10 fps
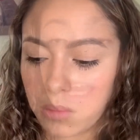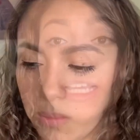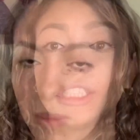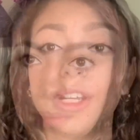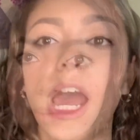
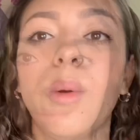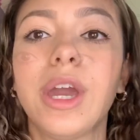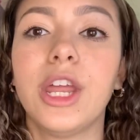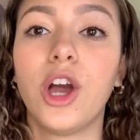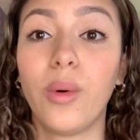So now we're
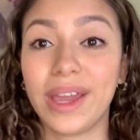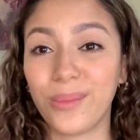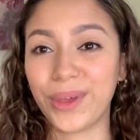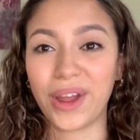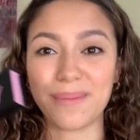gonna go in
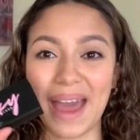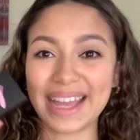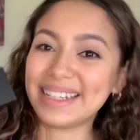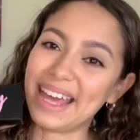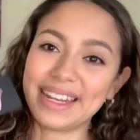with our
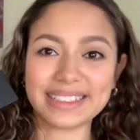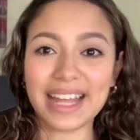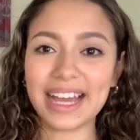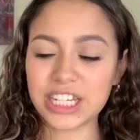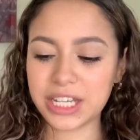magnetic
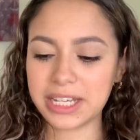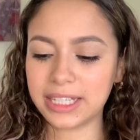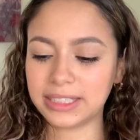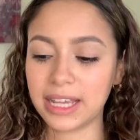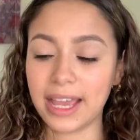
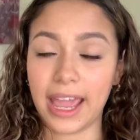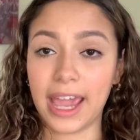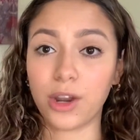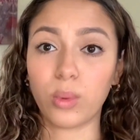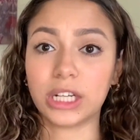lashes
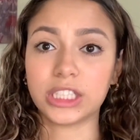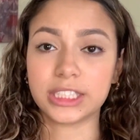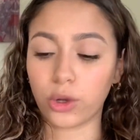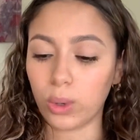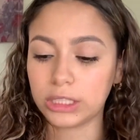and we're just going